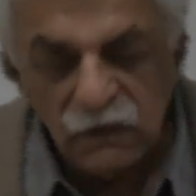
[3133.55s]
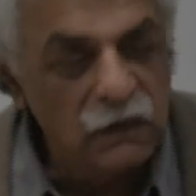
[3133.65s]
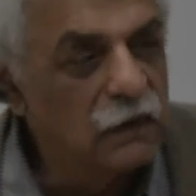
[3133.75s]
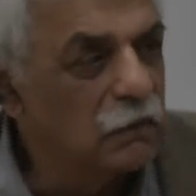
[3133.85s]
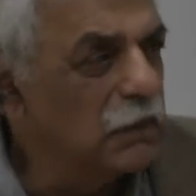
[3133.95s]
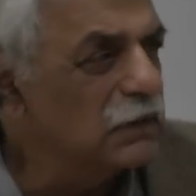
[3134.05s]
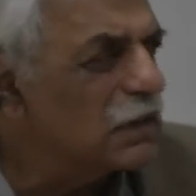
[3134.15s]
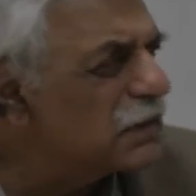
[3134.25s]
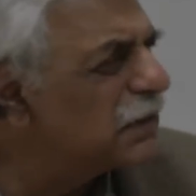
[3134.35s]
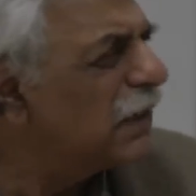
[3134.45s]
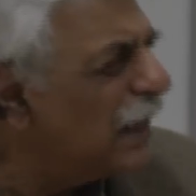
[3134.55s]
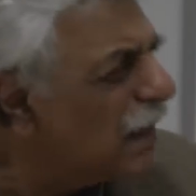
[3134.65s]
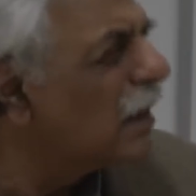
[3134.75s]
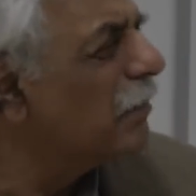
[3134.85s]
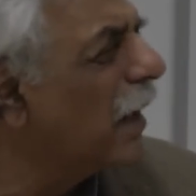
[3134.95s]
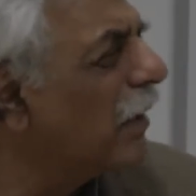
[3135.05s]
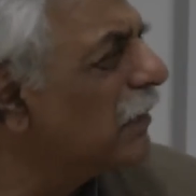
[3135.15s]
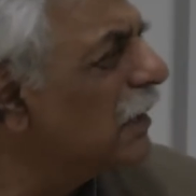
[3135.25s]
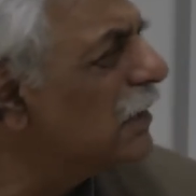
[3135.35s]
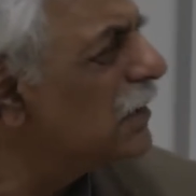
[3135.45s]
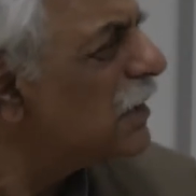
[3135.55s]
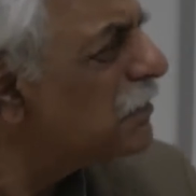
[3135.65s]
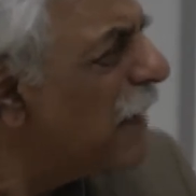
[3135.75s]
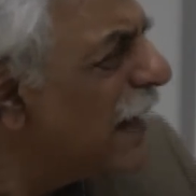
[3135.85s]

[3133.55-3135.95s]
I mean, just think about it. It just